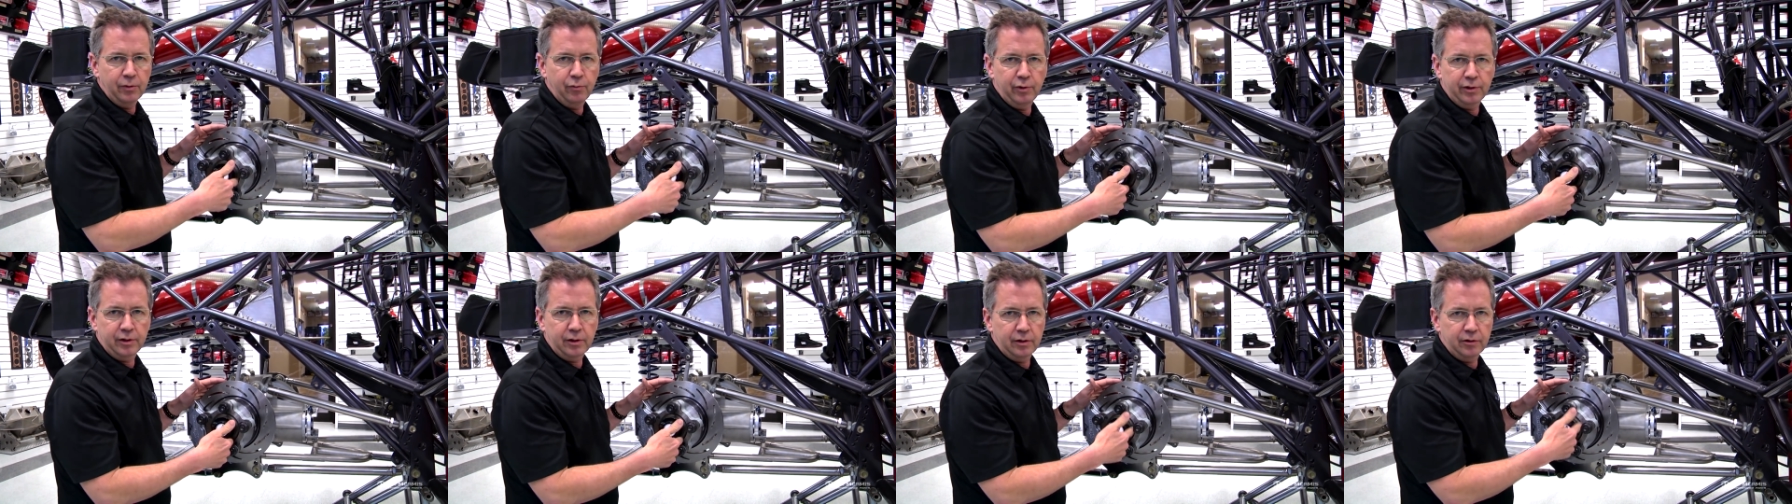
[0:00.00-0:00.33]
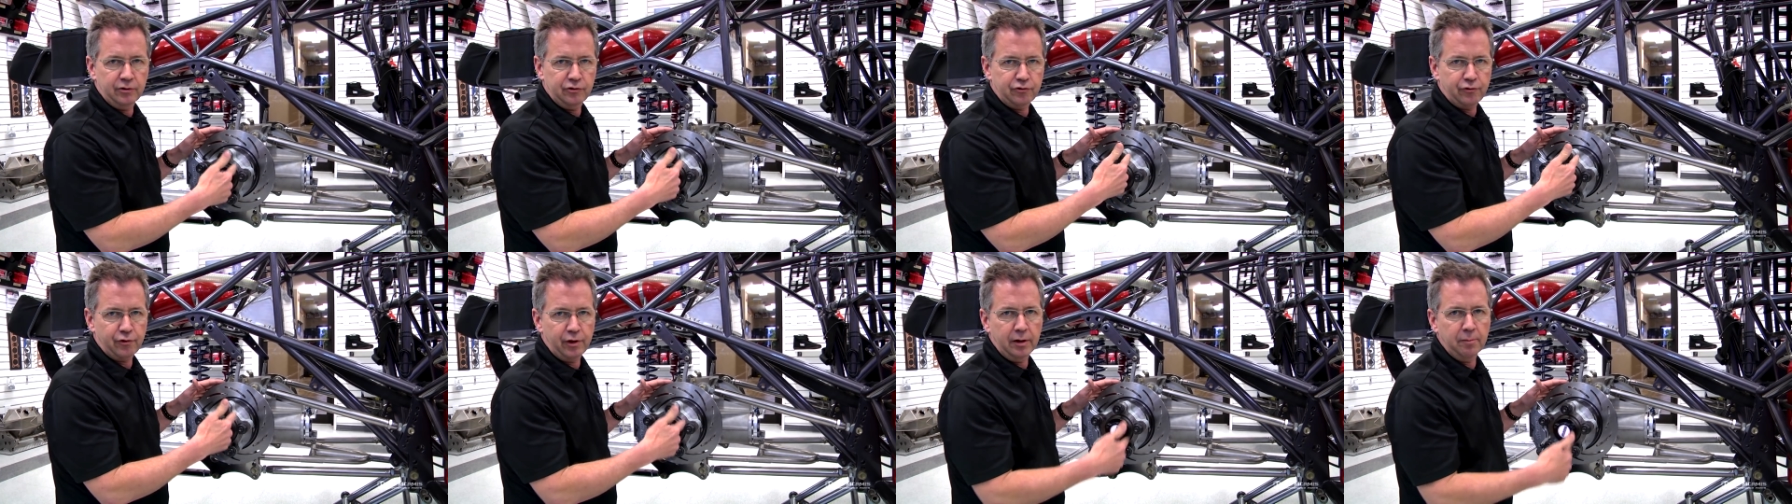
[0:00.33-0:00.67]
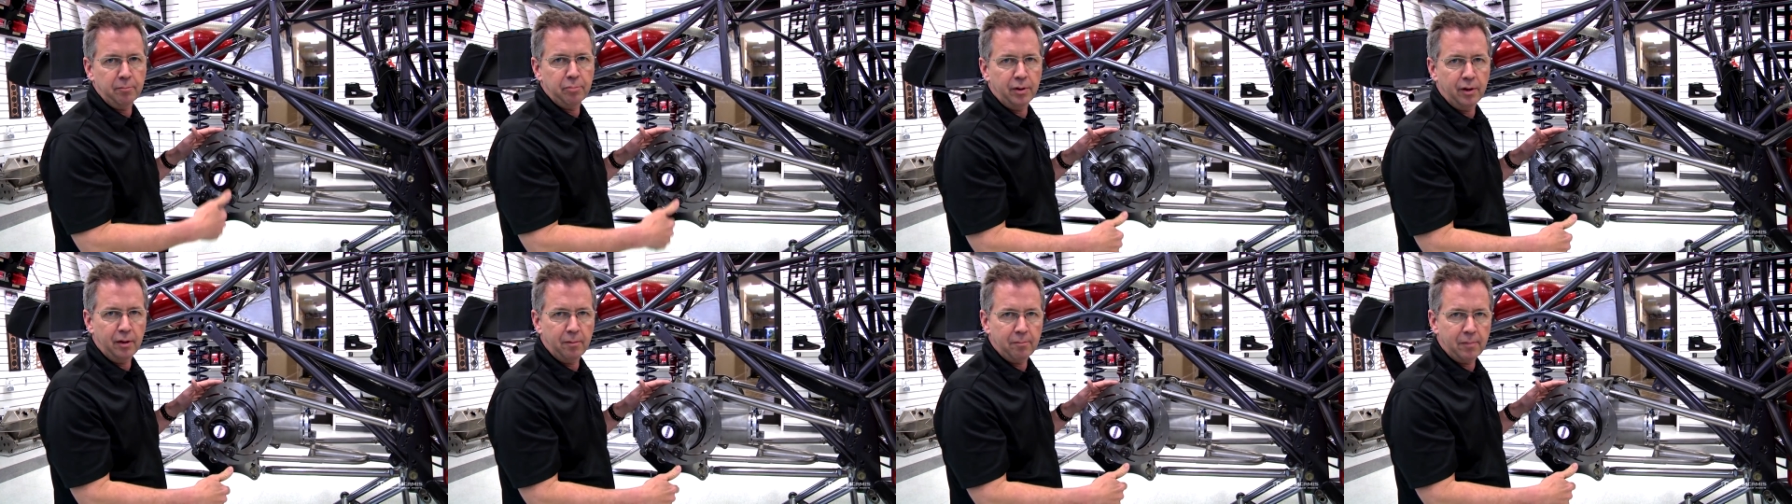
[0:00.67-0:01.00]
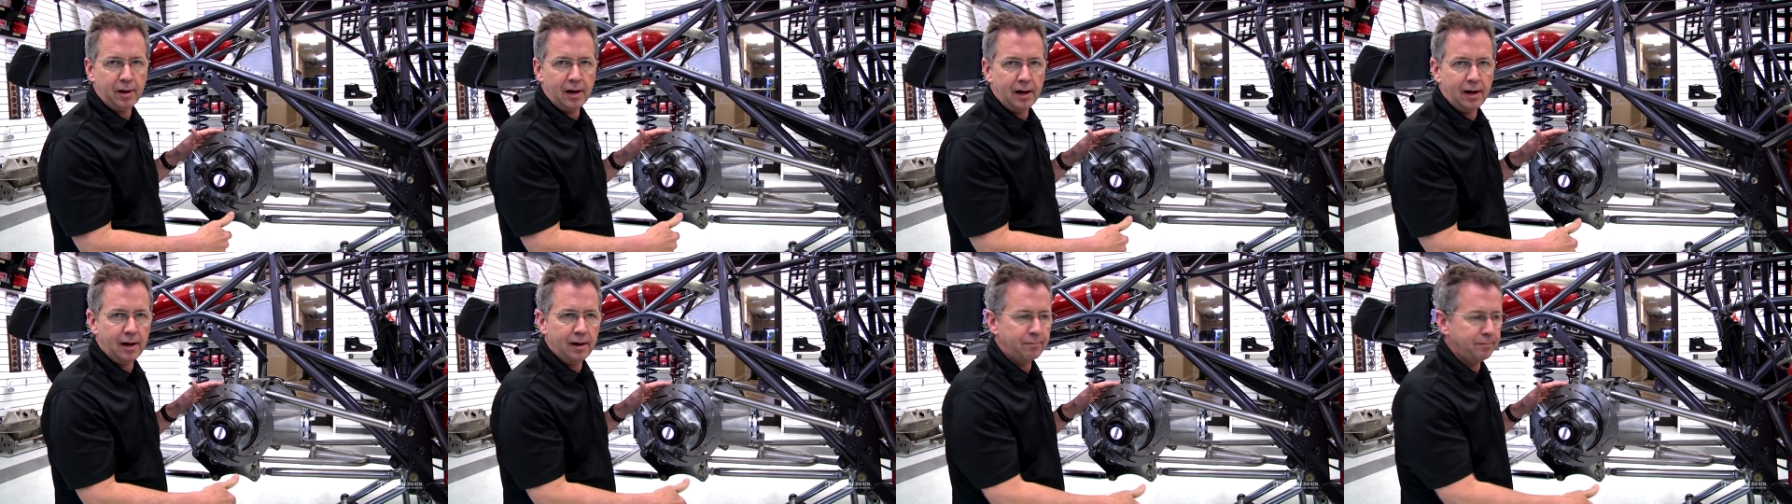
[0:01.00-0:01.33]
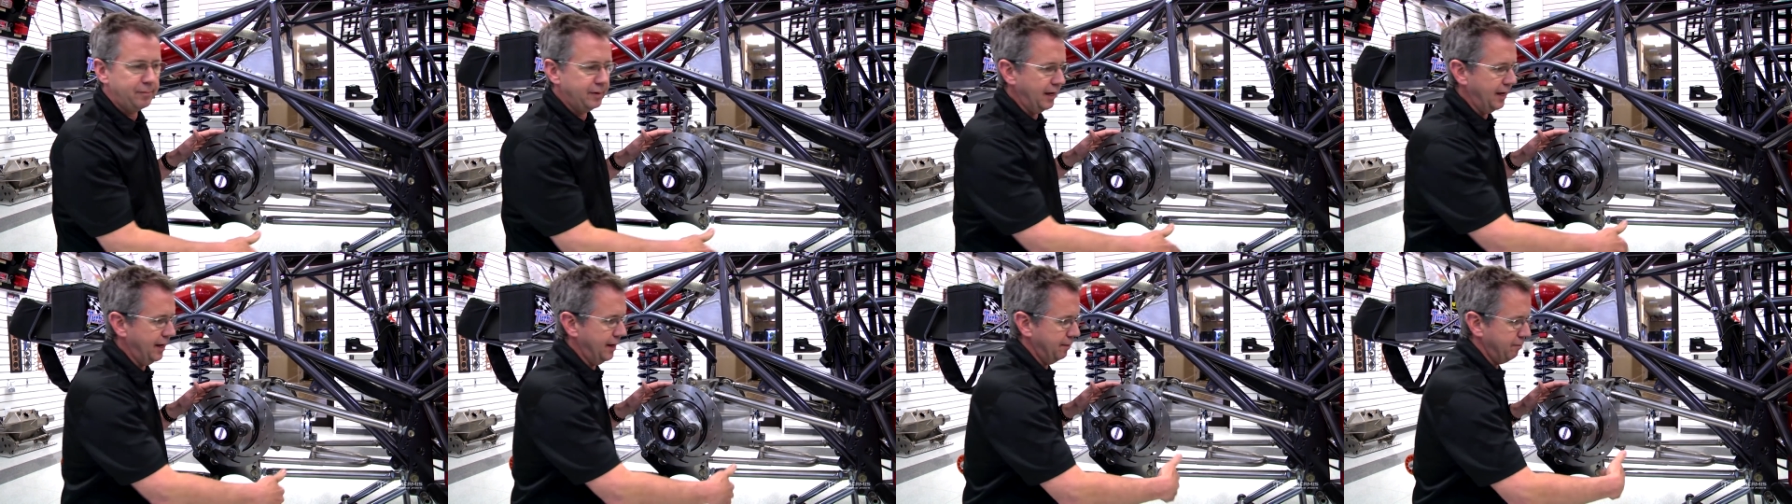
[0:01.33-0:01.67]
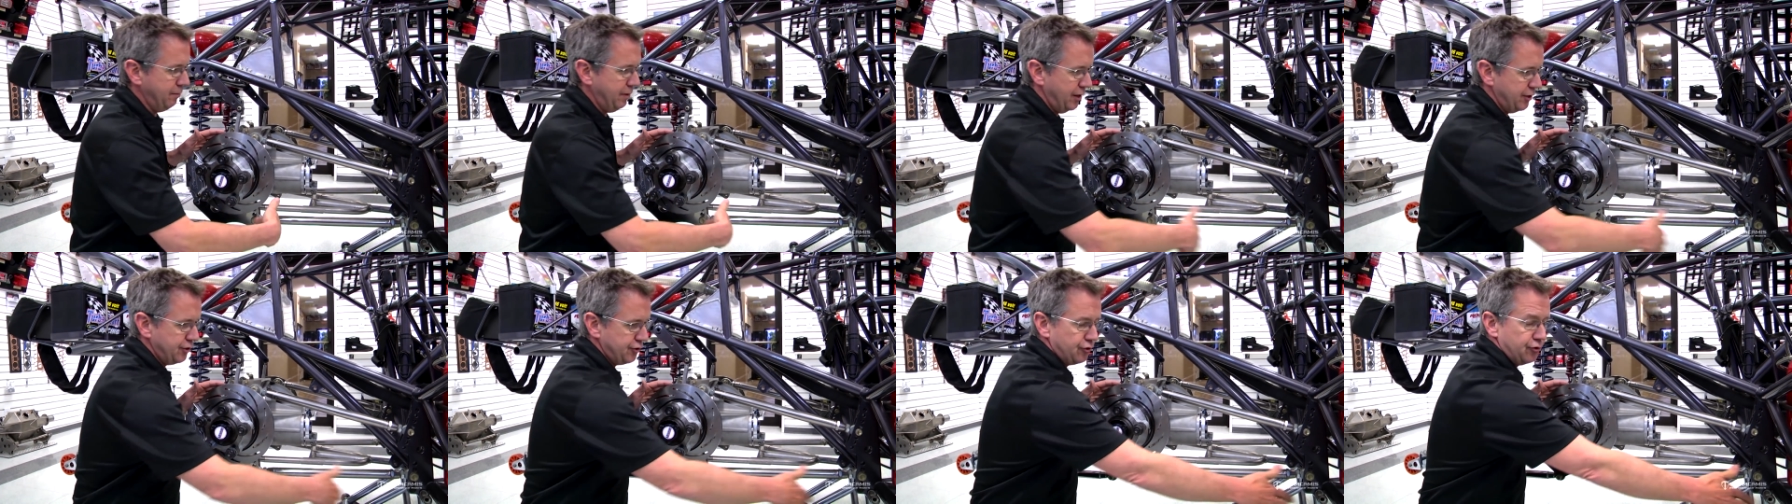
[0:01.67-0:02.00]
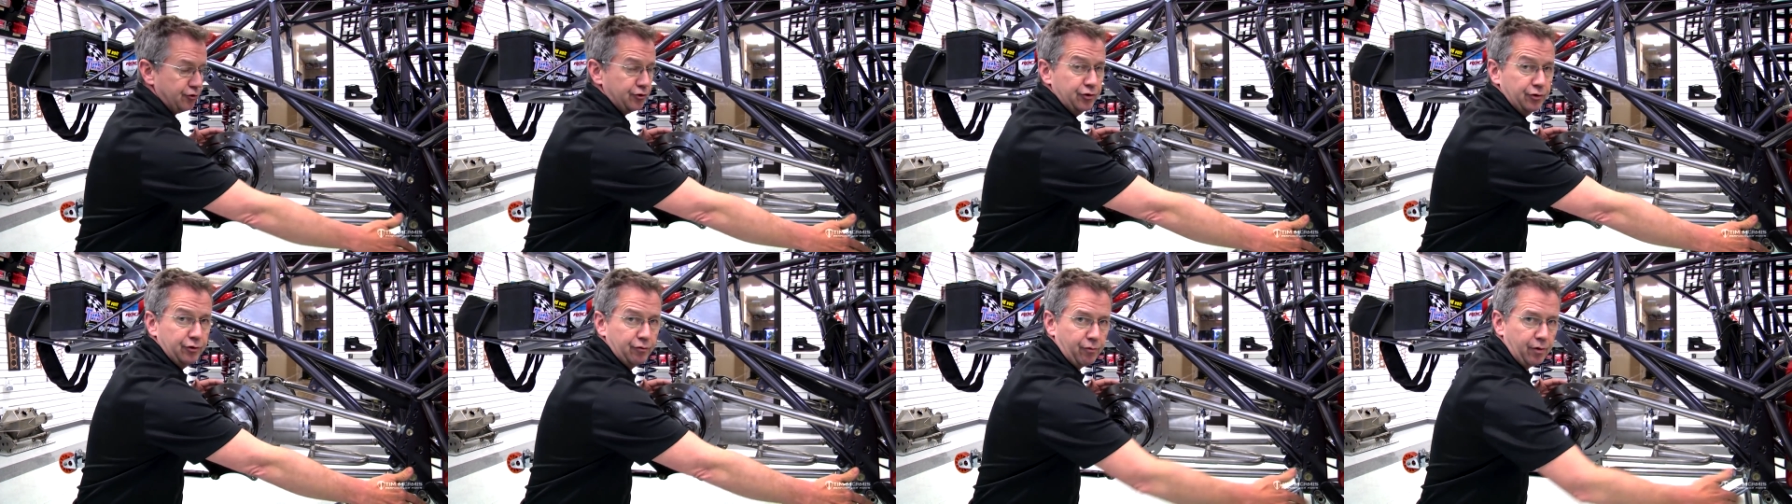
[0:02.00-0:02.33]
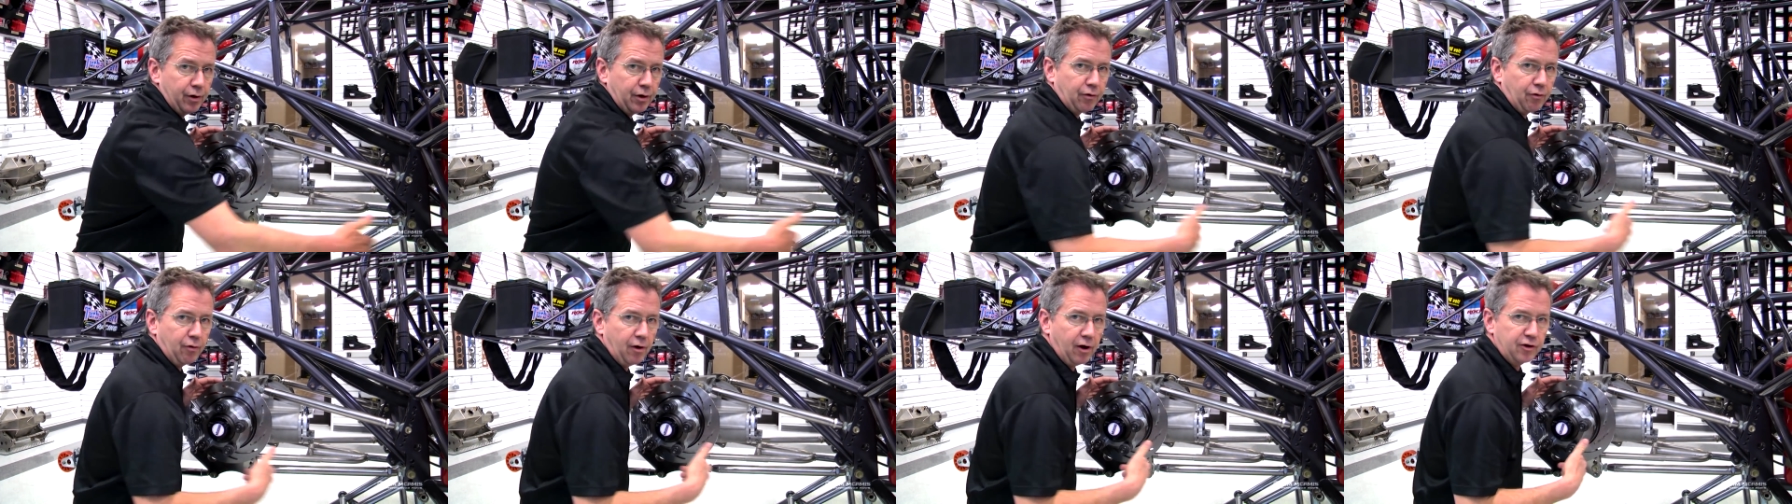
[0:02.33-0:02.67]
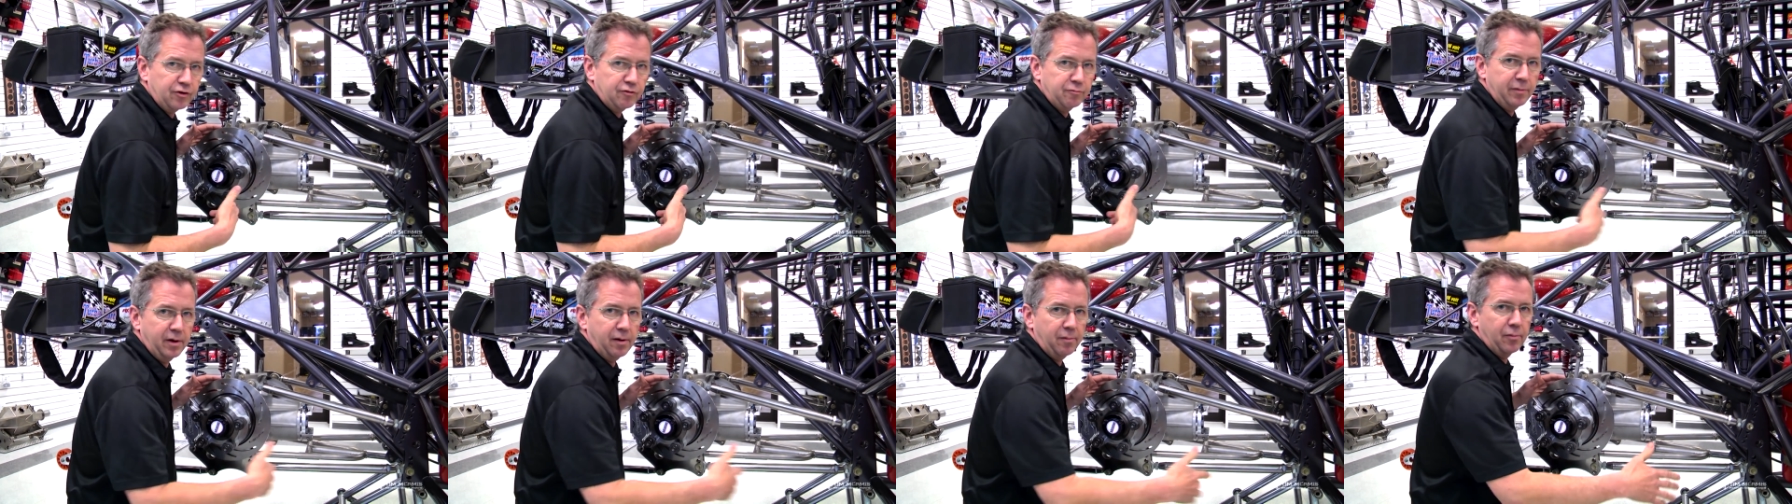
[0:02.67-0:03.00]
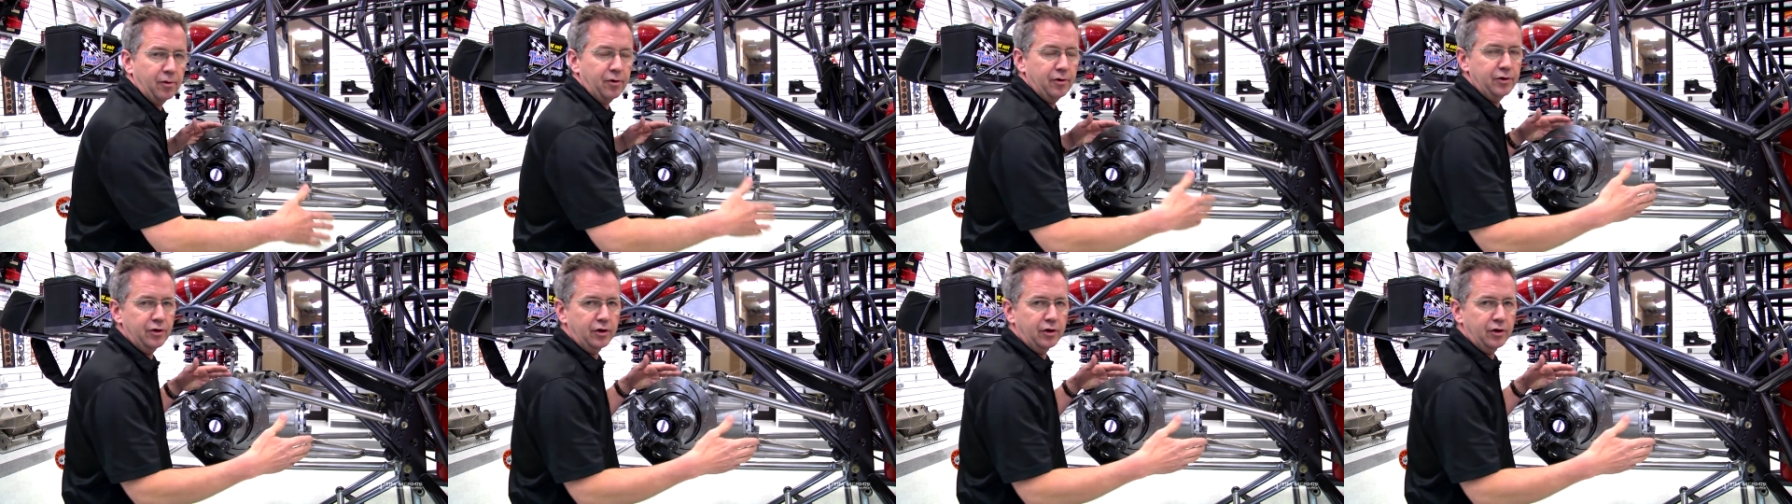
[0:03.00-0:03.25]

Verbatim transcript: with a string plumb bob and measure to the rear cross member.